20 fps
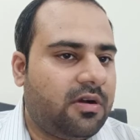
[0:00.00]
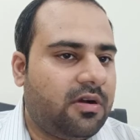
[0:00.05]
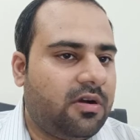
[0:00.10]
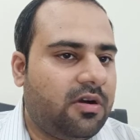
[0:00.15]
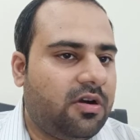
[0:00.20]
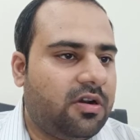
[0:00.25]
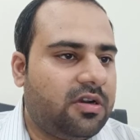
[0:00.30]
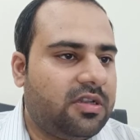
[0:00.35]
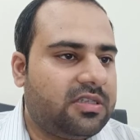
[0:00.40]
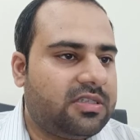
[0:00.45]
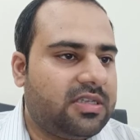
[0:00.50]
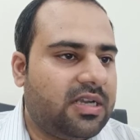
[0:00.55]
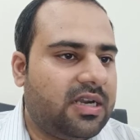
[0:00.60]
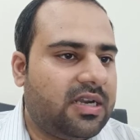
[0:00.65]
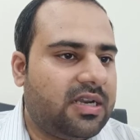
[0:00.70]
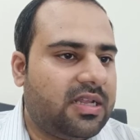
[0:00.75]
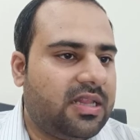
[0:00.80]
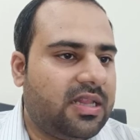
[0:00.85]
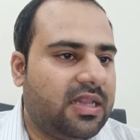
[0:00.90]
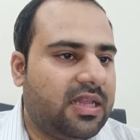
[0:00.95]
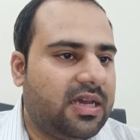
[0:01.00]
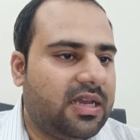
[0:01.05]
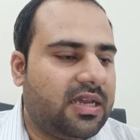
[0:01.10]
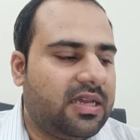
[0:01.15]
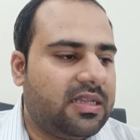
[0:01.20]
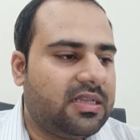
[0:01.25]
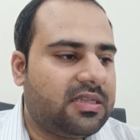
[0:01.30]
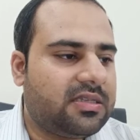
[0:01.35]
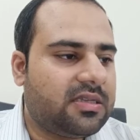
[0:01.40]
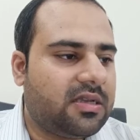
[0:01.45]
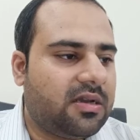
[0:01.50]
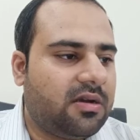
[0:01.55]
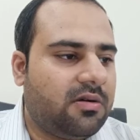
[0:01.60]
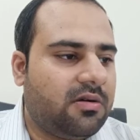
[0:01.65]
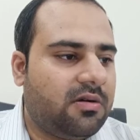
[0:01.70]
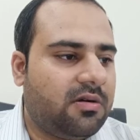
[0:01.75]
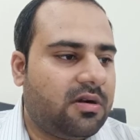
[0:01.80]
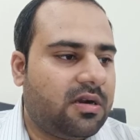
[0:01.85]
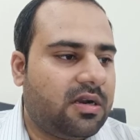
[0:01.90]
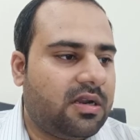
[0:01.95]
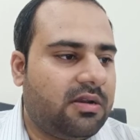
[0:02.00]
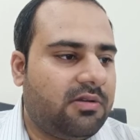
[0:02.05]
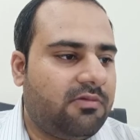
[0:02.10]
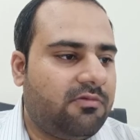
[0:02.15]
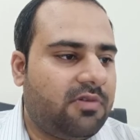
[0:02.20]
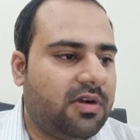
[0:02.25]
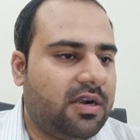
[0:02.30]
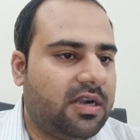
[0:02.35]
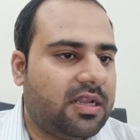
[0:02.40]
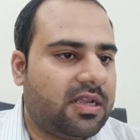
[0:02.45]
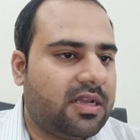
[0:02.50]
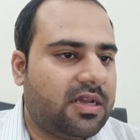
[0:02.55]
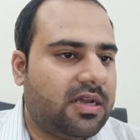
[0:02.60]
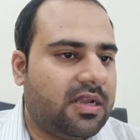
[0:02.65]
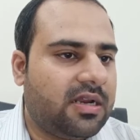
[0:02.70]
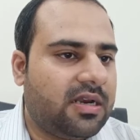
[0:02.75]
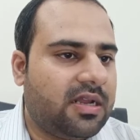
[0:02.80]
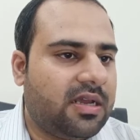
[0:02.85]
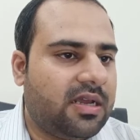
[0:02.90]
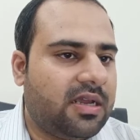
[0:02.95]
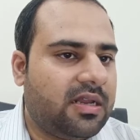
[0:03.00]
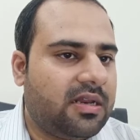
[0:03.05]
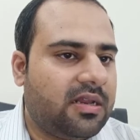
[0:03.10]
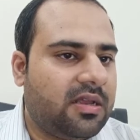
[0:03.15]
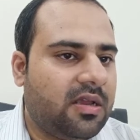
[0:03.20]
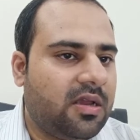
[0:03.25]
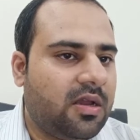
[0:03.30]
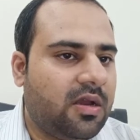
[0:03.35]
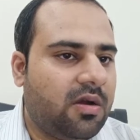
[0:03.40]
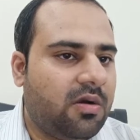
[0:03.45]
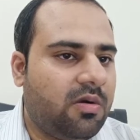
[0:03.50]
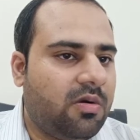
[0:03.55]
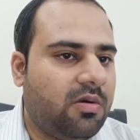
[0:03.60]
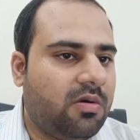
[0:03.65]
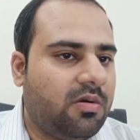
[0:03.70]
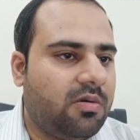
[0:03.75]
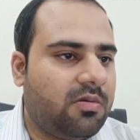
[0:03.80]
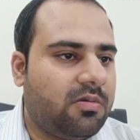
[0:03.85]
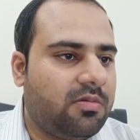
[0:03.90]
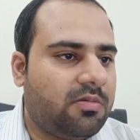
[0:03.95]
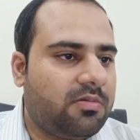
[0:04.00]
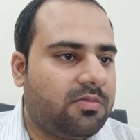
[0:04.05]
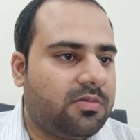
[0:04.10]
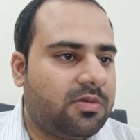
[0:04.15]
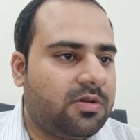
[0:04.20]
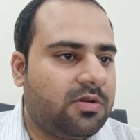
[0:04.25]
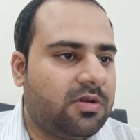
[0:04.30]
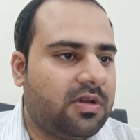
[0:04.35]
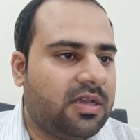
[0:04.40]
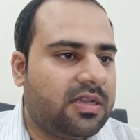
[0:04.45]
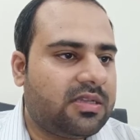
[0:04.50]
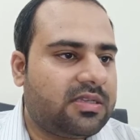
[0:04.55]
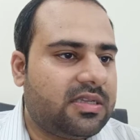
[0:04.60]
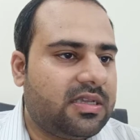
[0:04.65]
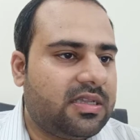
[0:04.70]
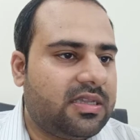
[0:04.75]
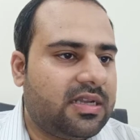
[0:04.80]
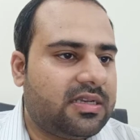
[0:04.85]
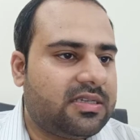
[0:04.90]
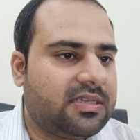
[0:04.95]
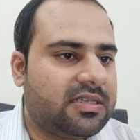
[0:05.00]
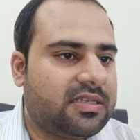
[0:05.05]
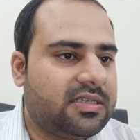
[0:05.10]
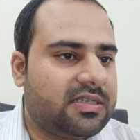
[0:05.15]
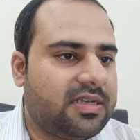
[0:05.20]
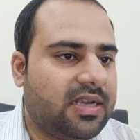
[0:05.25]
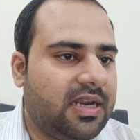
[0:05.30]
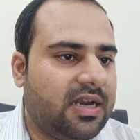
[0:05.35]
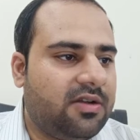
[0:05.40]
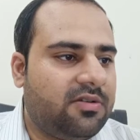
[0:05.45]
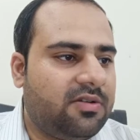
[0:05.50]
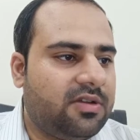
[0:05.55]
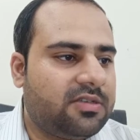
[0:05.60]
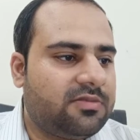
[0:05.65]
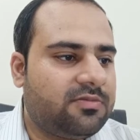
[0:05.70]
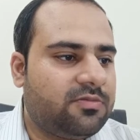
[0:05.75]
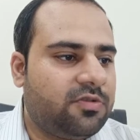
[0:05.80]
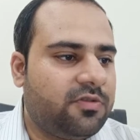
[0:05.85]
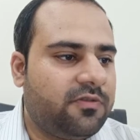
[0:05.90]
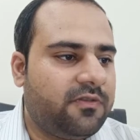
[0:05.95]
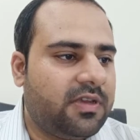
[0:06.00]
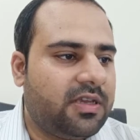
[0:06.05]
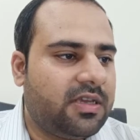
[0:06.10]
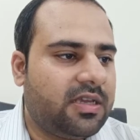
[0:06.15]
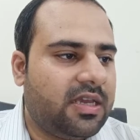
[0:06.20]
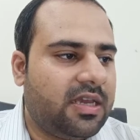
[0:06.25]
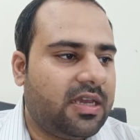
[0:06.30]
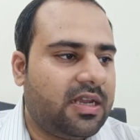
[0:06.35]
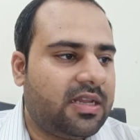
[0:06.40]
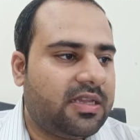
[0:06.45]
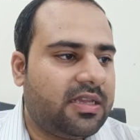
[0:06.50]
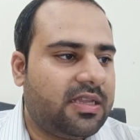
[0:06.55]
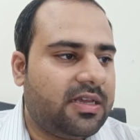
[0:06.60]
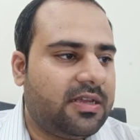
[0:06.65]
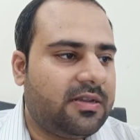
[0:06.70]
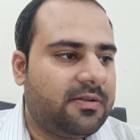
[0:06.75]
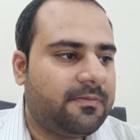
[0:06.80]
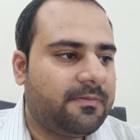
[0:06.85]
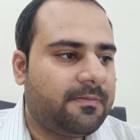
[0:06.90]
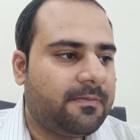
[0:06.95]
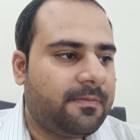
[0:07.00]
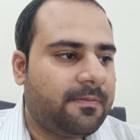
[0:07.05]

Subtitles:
Horizontal line or in vertical line, you can see that shadow is moving here and there.